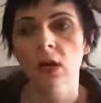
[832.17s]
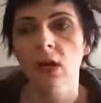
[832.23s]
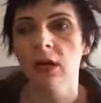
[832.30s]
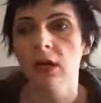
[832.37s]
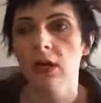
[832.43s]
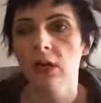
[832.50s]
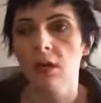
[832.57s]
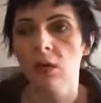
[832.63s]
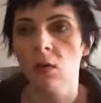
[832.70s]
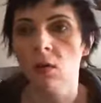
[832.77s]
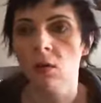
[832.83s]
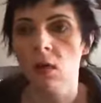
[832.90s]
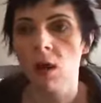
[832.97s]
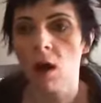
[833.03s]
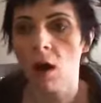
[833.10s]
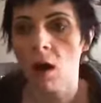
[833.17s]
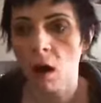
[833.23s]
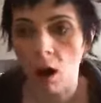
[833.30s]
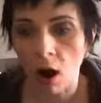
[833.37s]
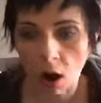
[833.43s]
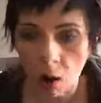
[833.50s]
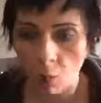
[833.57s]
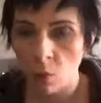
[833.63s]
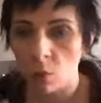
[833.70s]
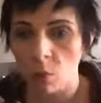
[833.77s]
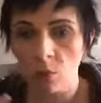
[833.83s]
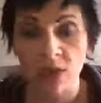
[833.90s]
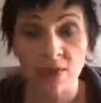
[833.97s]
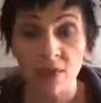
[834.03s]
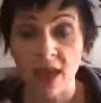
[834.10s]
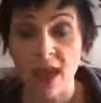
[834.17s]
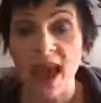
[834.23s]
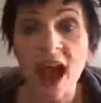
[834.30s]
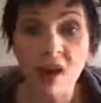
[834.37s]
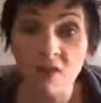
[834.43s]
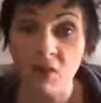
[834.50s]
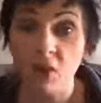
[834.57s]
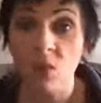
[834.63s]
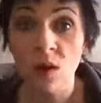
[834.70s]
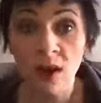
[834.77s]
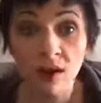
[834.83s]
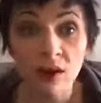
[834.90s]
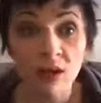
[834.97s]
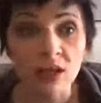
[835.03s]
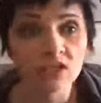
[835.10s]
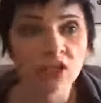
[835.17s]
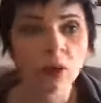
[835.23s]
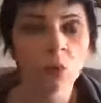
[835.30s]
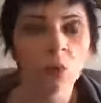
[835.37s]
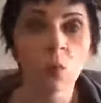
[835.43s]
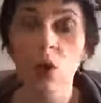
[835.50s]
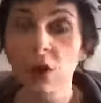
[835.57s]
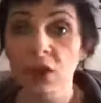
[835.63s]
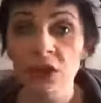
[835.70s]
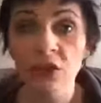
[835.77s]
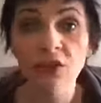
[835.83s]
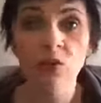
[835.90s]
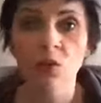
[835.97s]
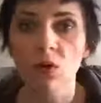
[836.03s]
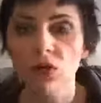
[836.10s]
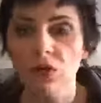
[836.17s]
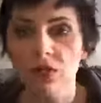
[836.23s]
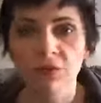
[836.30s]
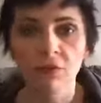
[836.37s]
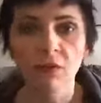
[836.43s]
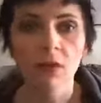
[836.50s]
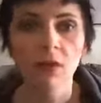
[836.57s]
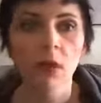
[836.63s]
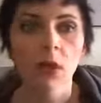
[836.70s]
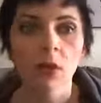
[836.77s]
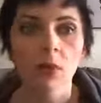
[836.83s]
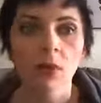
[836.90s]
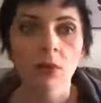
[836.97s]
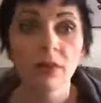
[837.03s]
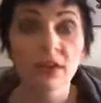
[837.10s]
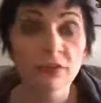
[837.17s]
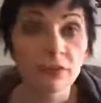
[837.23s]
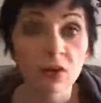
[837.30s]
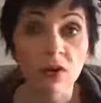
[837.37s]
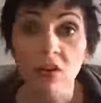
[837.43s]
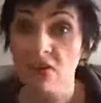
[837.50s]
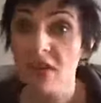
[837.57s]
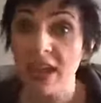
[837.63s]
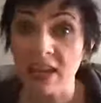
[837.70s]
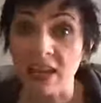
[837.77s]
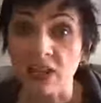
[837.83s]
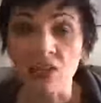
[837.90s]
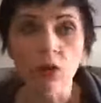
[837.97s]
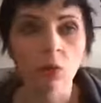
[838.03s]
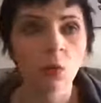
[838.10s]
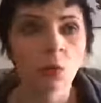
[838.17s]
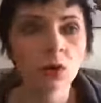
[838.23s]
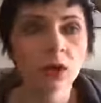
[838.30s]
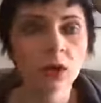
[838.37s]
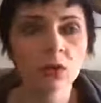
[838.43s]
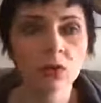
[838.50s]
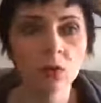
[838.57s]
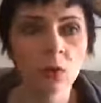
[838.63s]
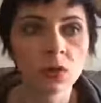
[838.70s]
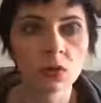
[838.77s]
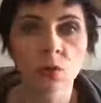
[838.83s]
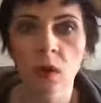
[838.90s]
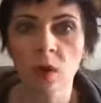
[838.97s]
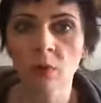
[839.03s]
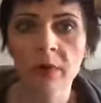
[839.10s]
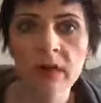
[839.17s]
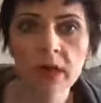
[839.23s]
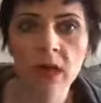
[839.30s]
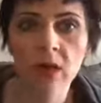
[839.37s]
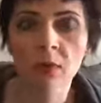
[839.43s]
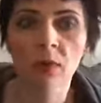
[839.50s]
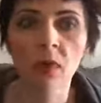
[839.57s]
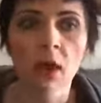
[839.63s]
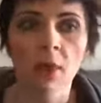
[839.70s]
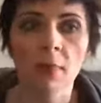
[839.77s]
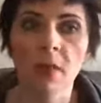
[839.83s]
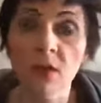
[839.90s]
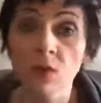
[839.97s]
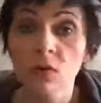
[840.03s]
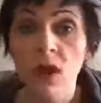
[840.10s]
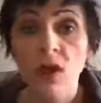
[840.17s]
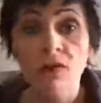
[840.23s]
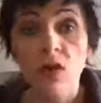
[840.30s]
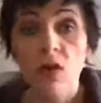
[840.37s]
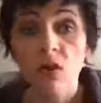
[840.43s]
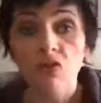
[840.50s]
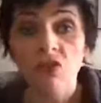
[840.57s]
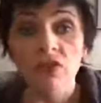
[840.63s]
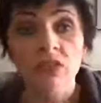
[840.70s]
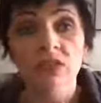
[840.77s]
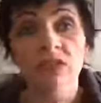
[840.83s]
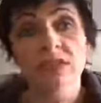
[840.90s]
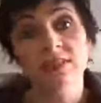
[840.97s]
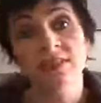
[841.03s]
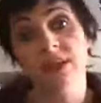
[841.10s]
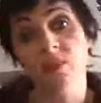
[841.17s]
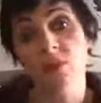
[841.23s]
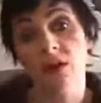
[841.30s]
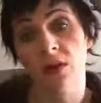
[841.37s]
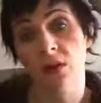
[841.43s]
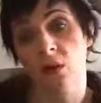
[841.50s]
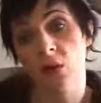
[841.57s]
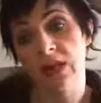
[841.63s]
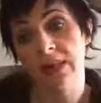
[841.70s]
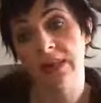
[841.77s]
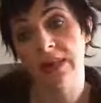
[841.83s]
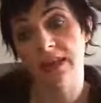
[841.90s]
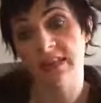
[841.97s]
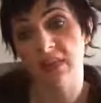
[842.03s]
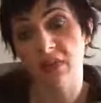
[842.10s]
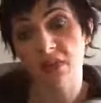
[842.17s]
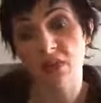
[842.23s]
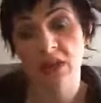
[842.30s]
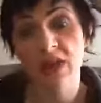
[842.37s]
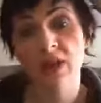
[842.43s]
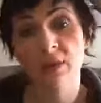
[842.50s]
you know, are like, they have an awareness. They're working towards different things. They're working towards well-being. They don't have a consciousness in the same way that we like to think